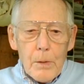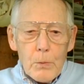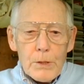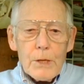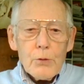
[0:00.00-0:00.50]

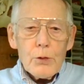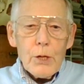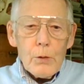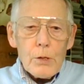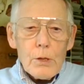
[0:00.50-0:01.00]
was
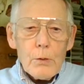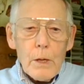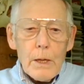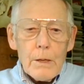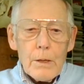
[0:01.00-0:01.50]
introduced
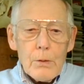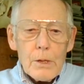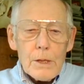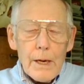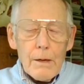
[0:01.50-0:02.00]
to a new
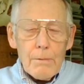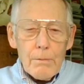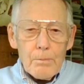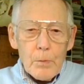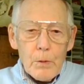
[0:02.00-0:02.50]
design
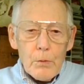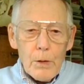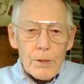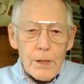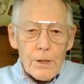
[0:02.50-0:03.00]
of
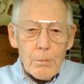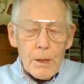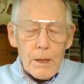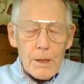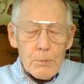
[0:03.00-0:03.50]
cross-under
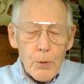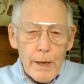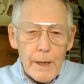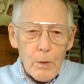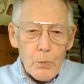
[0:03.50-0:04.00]
Bitless
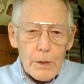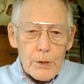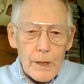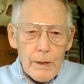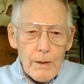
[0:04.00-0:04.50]
bridle,
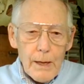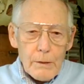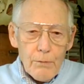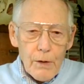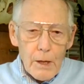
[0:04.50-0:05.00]
which I
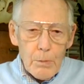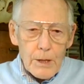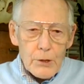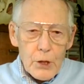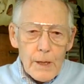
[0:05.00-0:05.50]
liked very
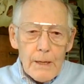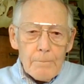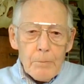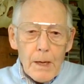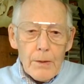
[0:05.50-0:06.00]
much,
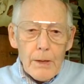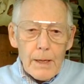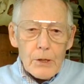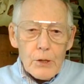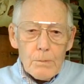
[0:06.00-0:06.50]
and
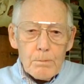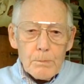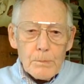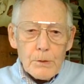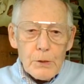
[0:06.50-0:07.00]
that
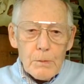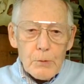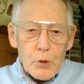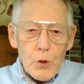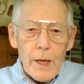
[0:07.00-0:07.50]

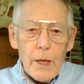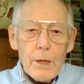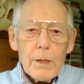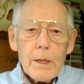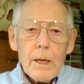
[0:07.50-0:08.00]

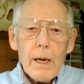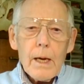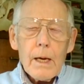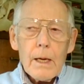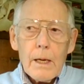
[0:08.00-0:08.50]
triggered
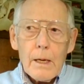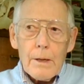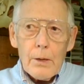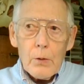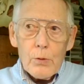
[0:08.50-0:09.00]

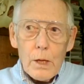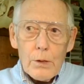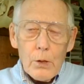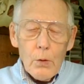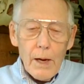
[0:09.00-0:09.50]
a
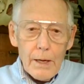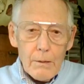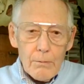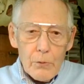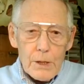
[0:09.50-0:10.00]
new
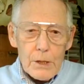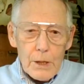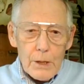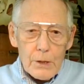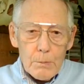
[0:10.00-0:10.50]
line of
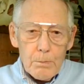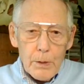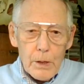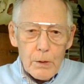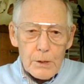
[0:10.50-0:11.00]
research
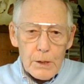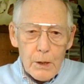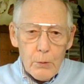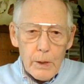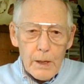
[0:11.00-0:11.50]
because
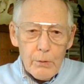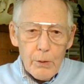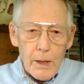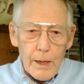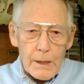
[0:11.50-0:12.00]
I quickly
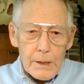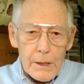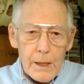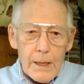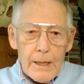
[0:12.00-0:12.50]
realized